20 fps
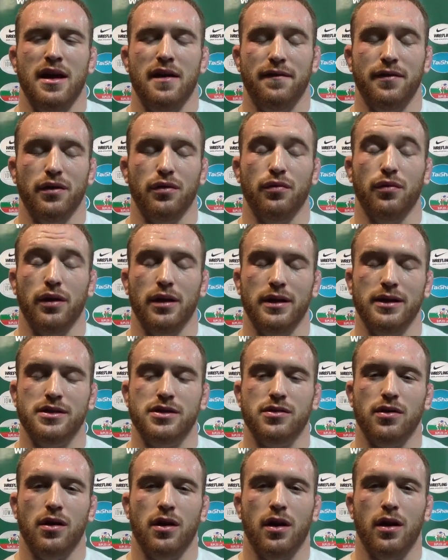Feel really
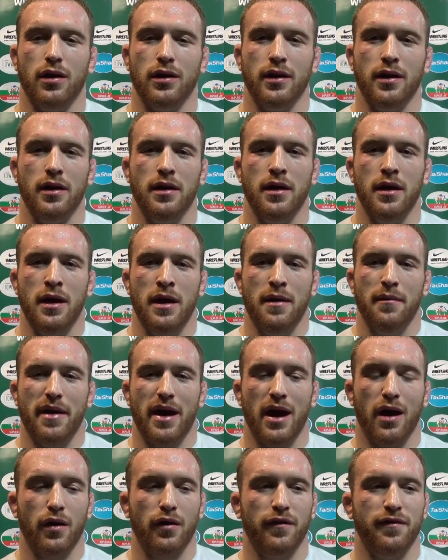strong,
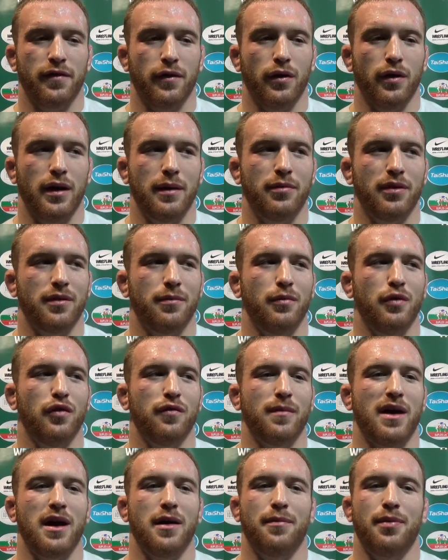powerful, able to move
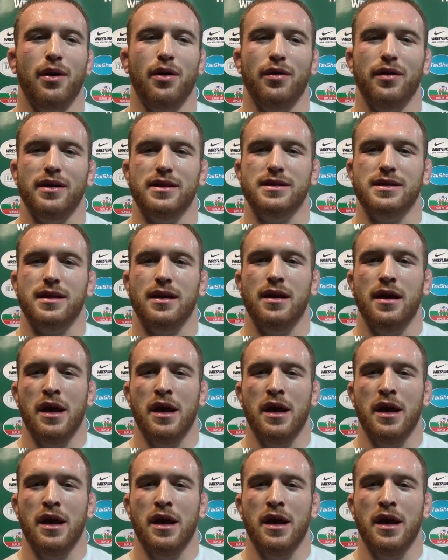my opponents